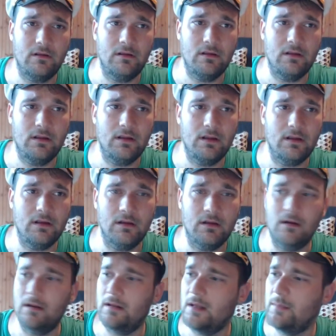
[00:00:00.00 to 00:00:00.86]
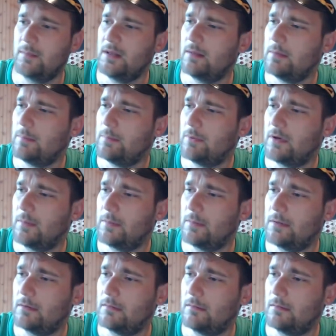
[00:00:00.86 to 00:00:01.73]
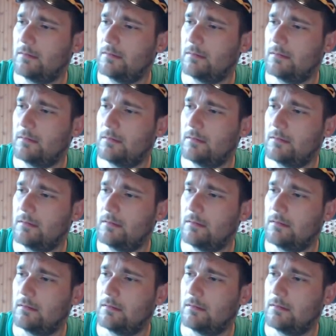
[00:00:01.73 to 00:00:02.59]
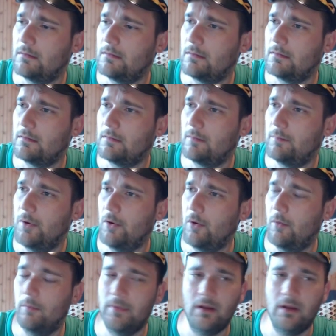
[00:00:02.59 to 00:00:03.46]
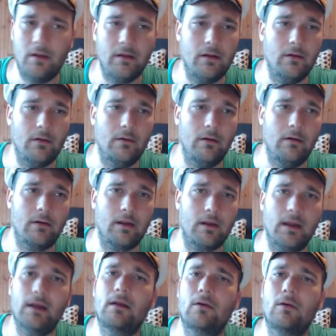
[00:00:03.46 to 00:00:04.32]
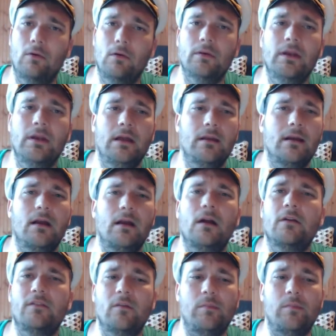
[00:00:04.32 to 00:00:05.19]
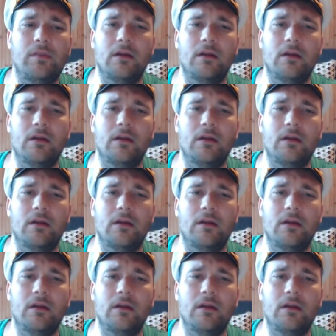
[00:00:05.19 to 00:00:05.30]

here, and let me put up a little boom. There you go. Okay, cool. Now the card's up there,